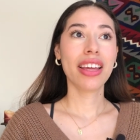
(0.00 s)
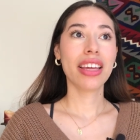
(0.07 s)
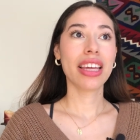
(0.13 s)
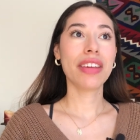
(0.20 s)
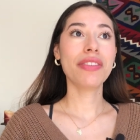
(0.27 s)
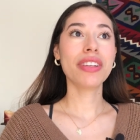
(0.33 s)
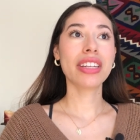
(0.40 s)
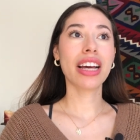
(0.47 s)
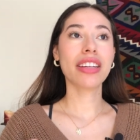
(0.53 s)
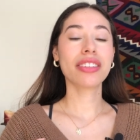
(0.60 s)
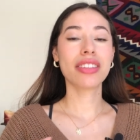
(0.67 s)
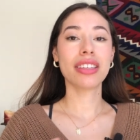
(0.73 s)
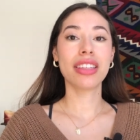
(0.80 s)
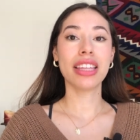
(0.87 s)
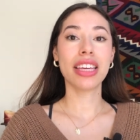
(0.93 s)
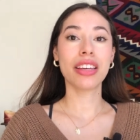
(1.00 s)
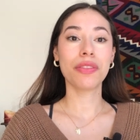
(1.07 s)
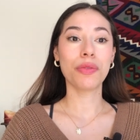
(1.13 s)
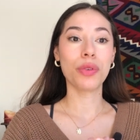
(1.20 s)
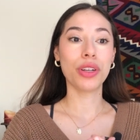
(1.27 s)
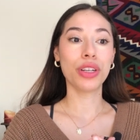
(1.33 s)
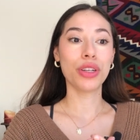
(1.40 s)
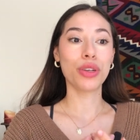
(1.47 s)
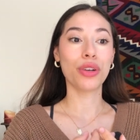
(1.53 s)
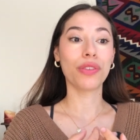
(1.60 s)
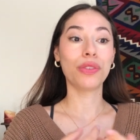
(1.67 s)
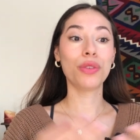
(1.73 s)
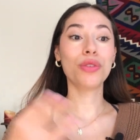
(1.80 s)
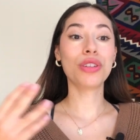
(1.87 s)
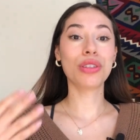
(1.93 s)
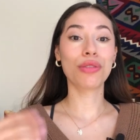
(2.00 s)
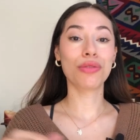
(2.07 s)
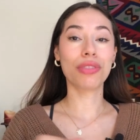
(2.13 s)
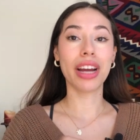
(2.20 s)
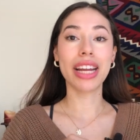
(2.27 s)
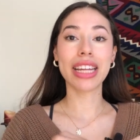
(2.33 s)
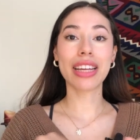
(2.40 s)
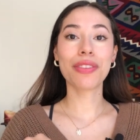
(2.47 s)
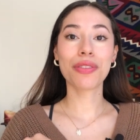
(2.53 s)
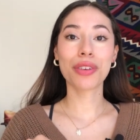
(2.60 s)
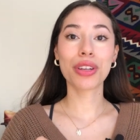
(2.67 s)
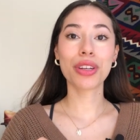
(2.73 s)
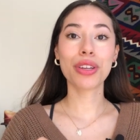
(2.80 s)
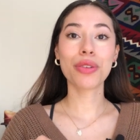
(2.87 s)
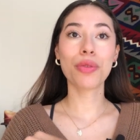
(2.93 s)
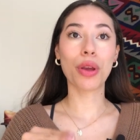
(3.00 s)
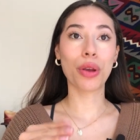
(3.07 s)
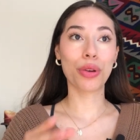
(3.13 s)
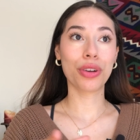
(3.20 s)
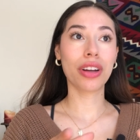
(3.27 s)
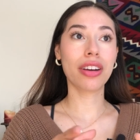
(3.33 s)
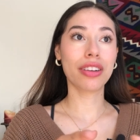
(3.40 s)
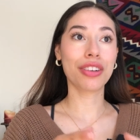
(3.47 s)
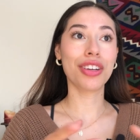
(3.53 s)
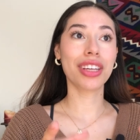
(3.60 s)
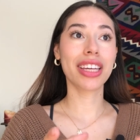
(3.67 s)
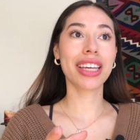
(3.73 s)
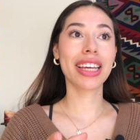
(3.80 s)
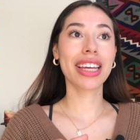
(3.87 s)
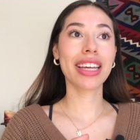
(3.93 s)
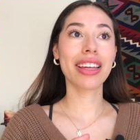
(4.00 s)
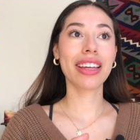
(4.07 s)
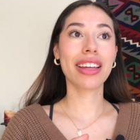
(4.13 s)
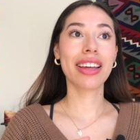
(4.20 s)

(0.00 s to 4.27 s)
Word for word: Even down to the thing of when your food is ready for you, when you're done cooking it,